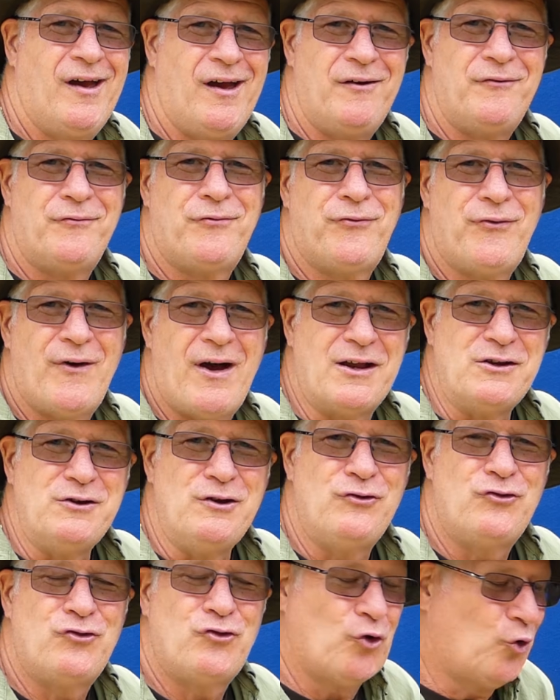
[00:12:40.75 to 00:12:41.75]
In fact,
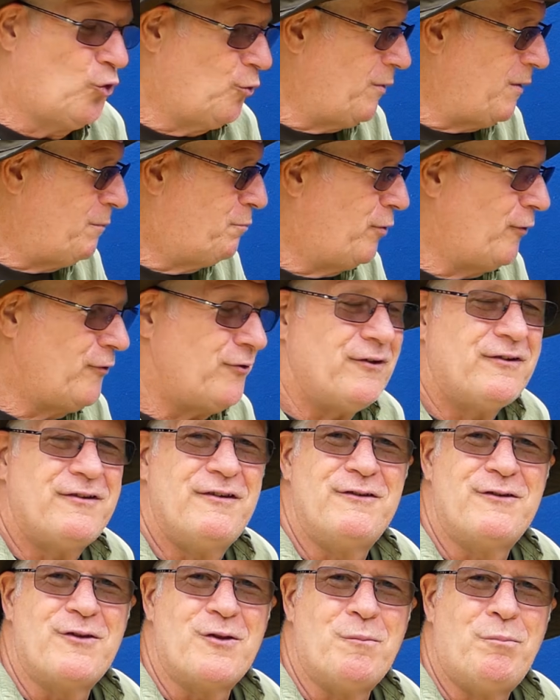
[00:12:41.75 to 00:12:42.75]
you saw me put this
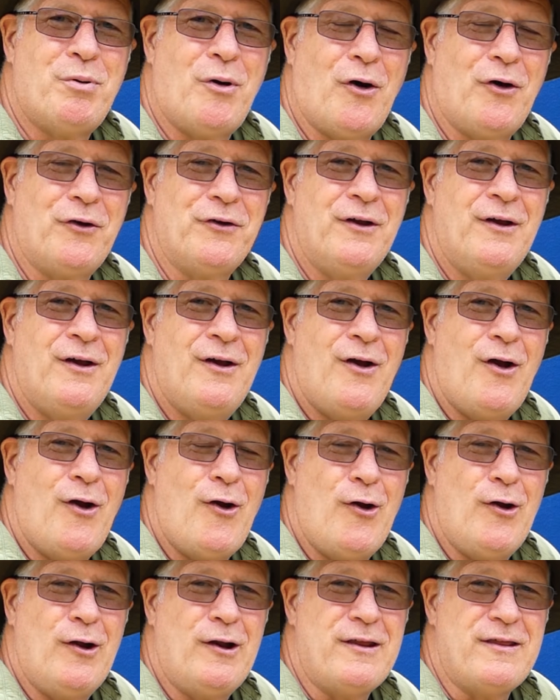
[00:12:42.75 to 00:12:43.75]
into the pot
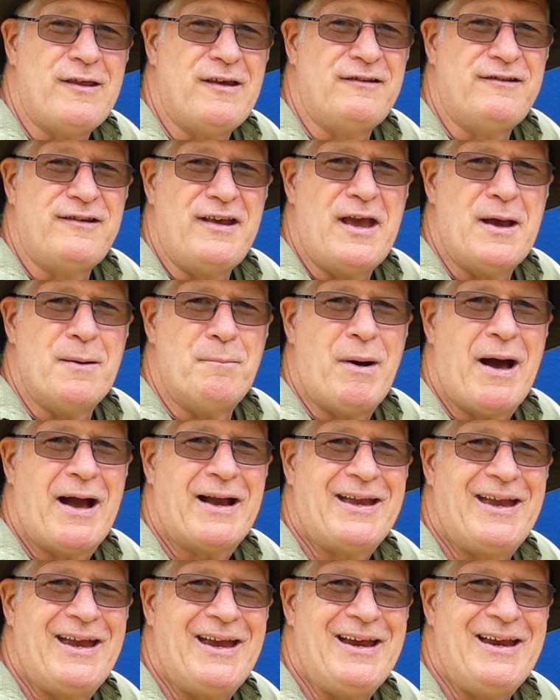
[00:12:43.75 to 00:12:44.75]
early this year,
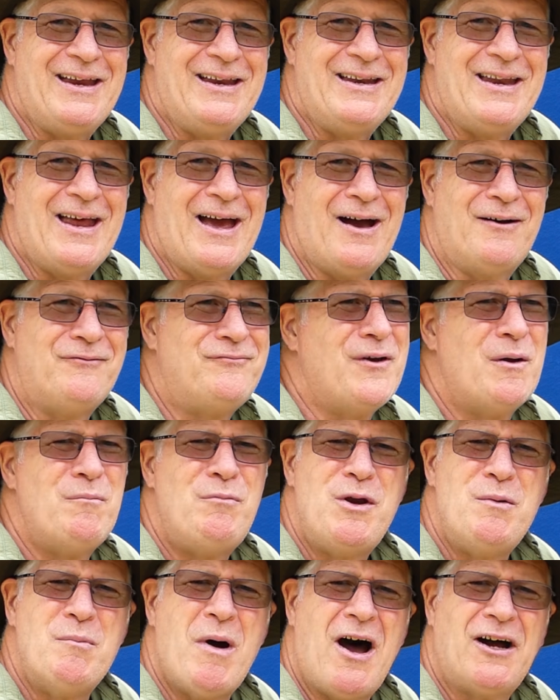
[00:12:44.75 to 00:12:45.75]
back in
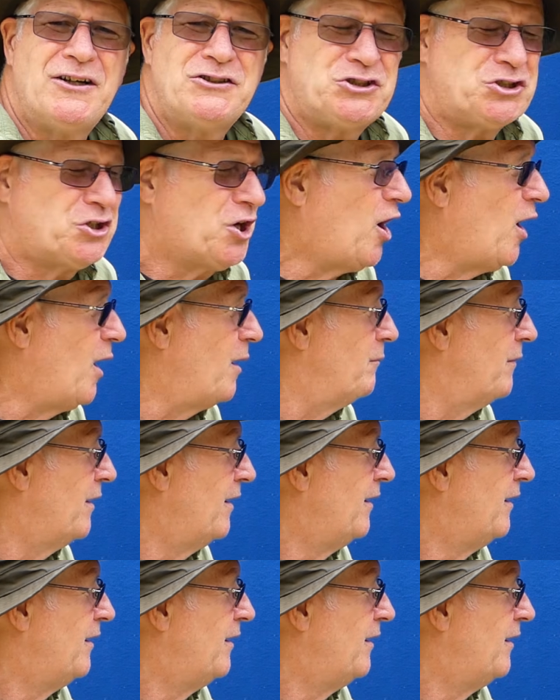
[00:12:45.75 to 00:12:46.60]
February, March time.